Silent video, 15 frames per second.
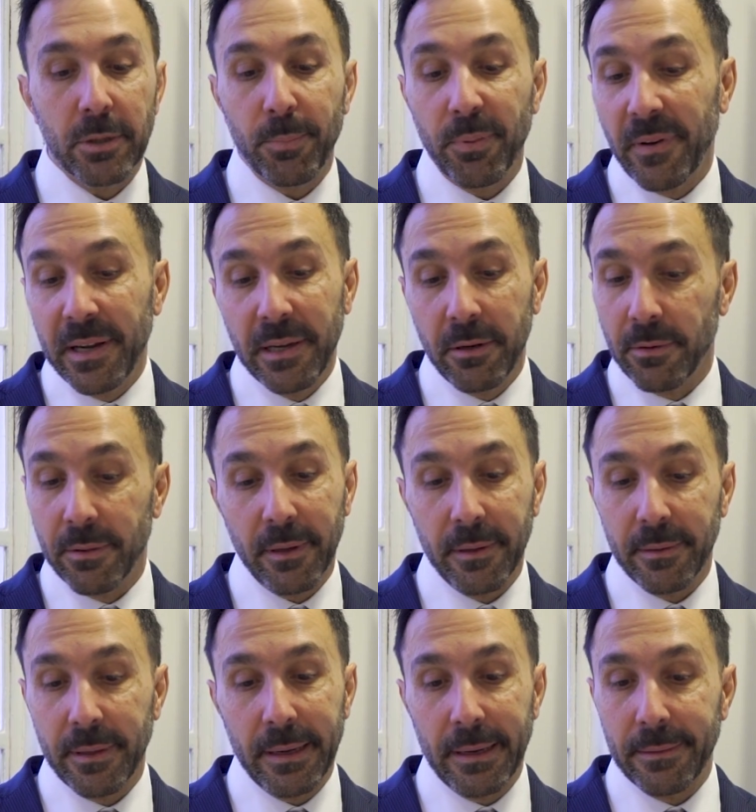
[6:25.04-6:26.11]
So providing
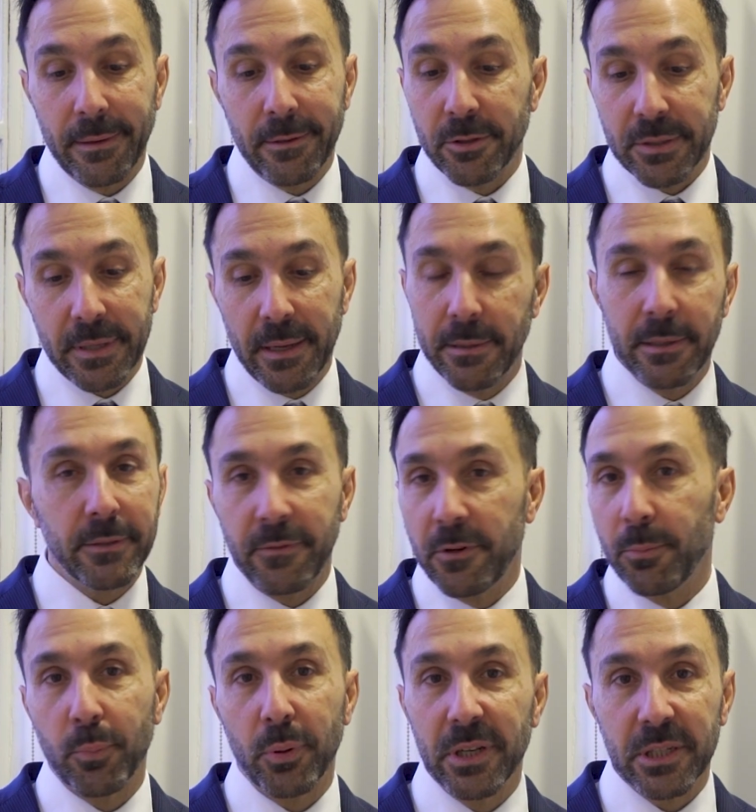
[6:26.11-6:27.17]
they understand these
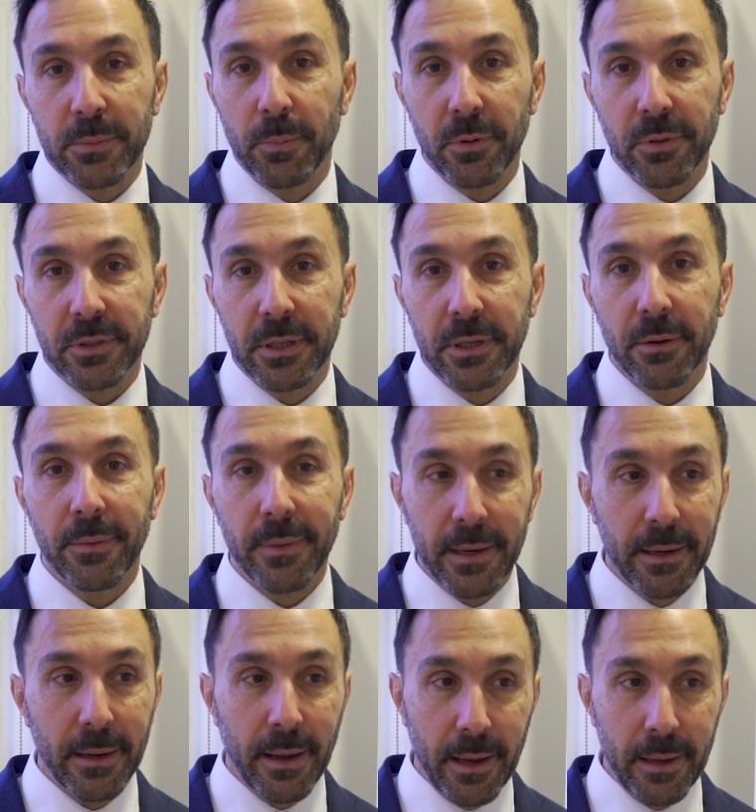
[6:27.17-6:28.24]
few principles,
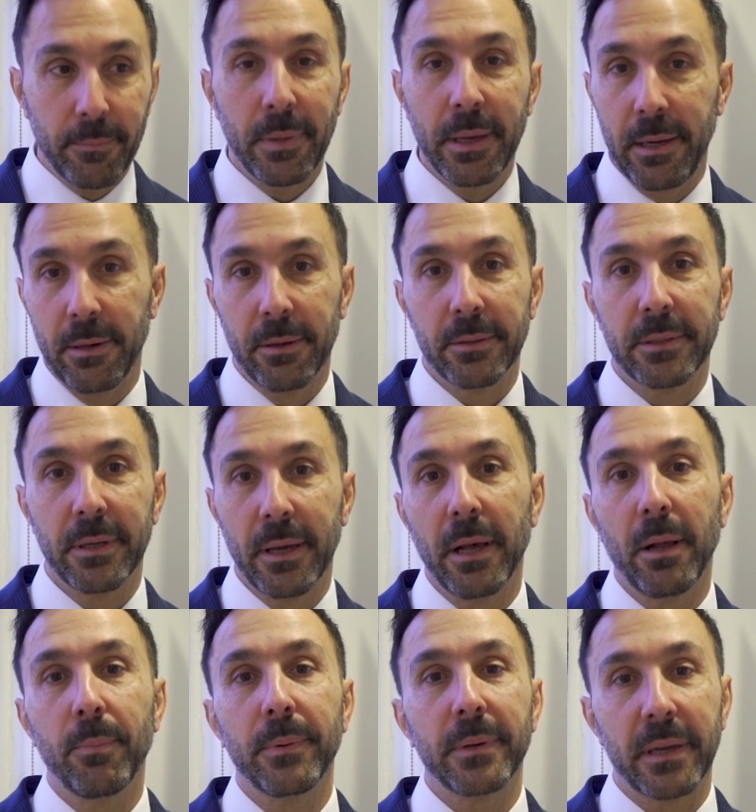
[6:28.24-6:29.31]
then I'm here to
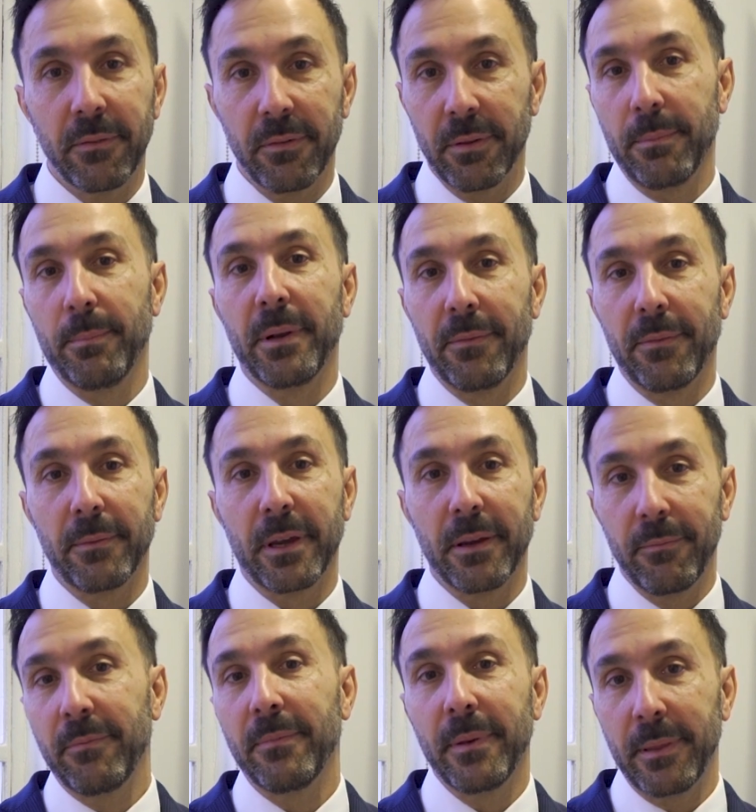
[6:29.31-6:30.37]
help and give
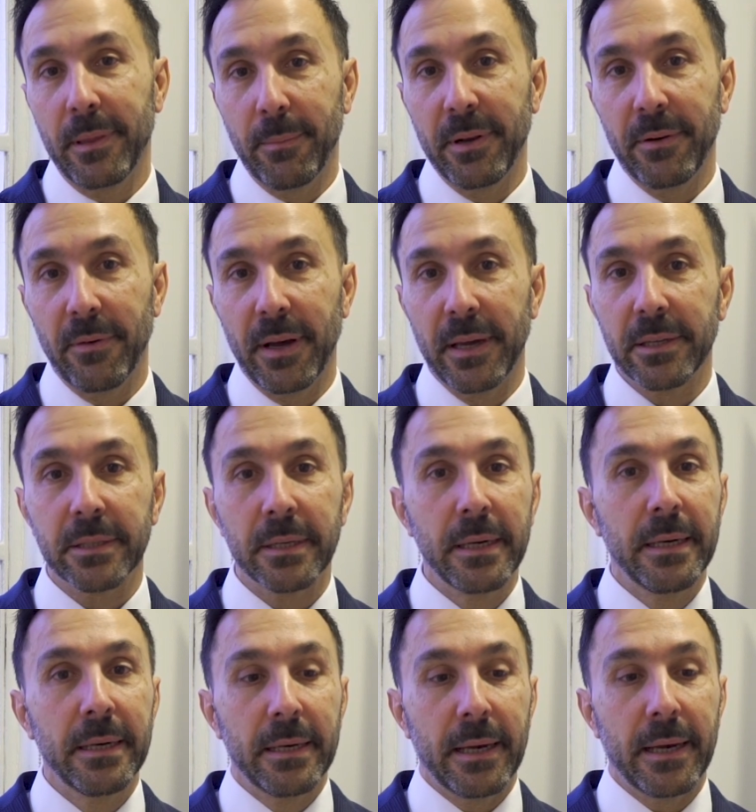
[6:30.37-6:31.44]
them advice
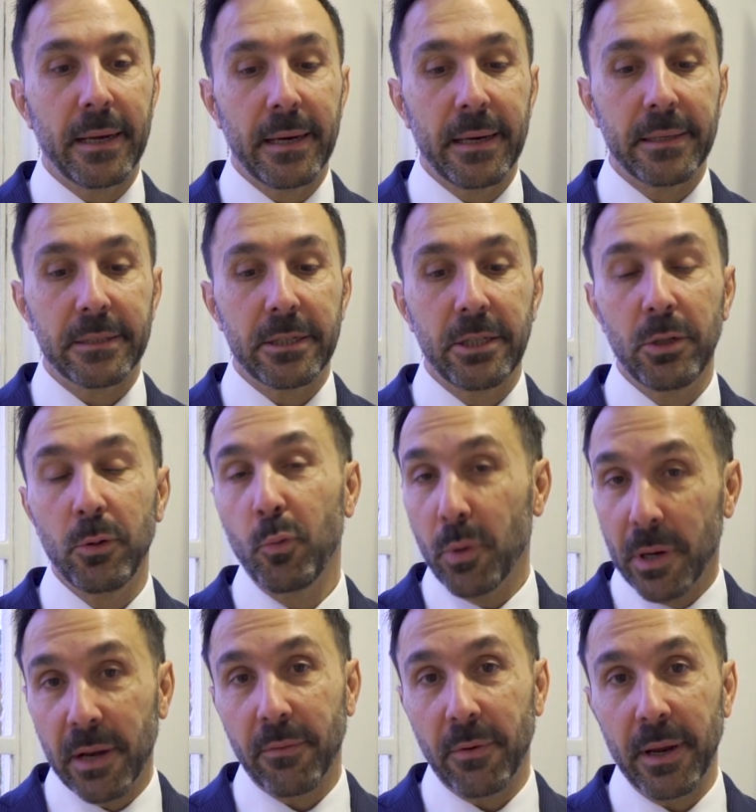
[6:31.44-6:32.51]
to do
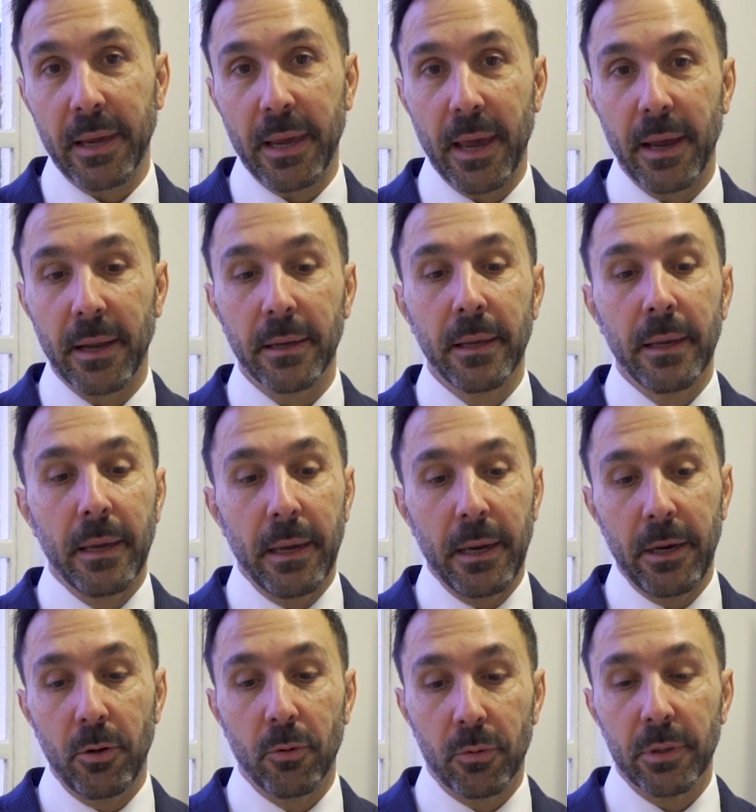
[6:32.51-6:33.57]
whatever I can
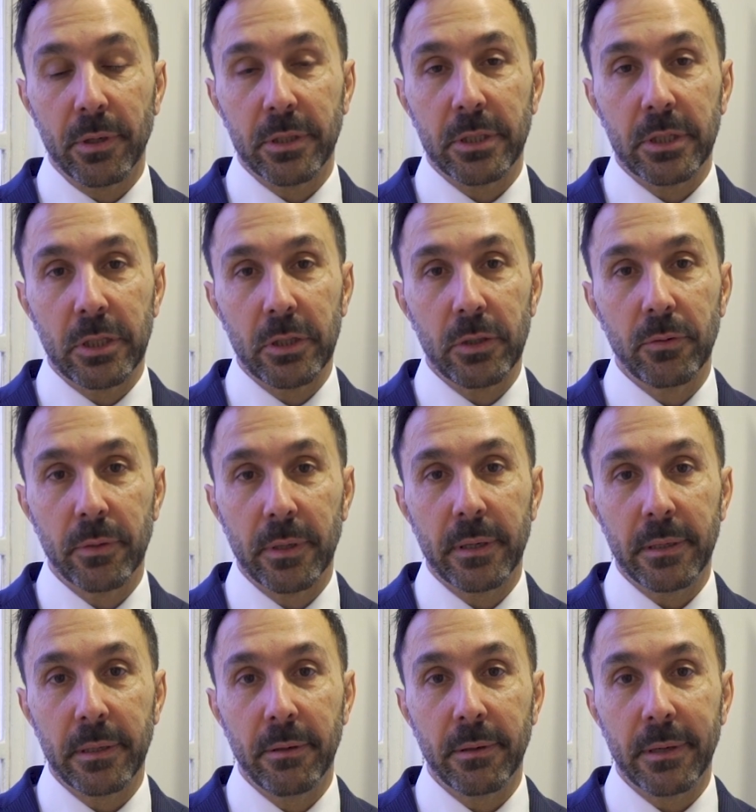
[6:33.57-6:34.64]
in order
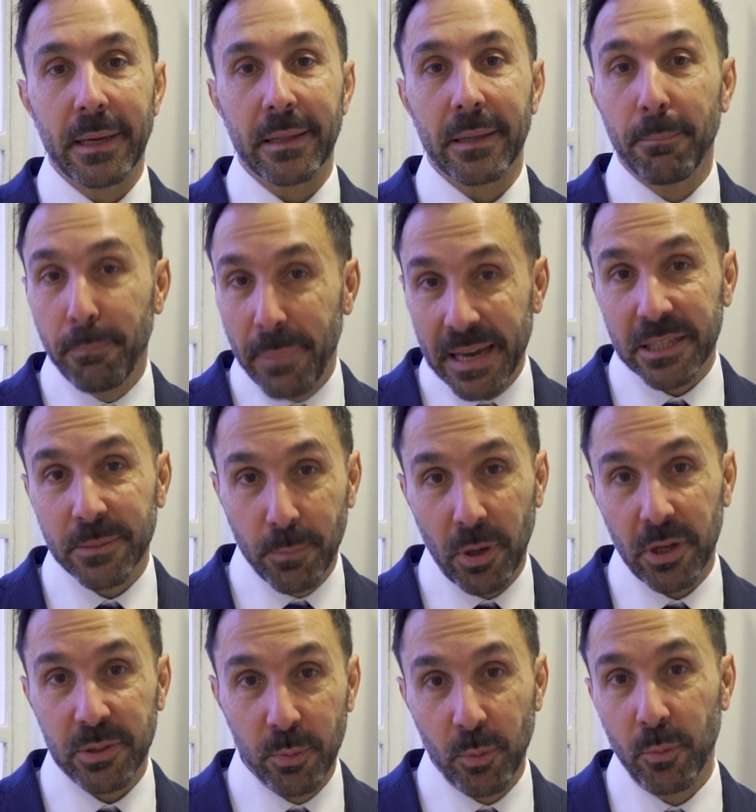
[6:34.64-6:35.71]
to get the best
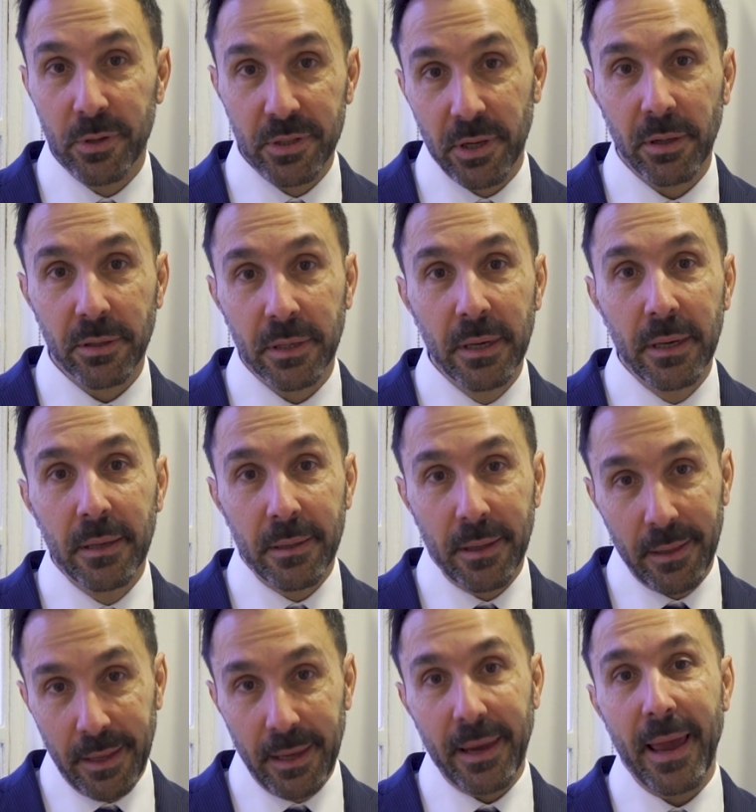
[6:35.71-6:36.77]
possible result
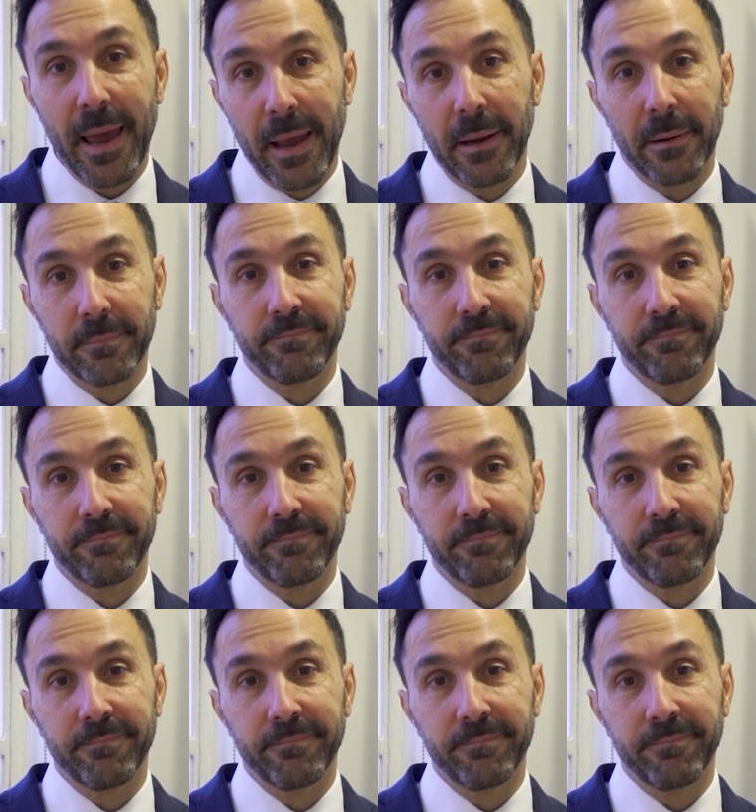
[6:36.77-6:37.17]
that they can.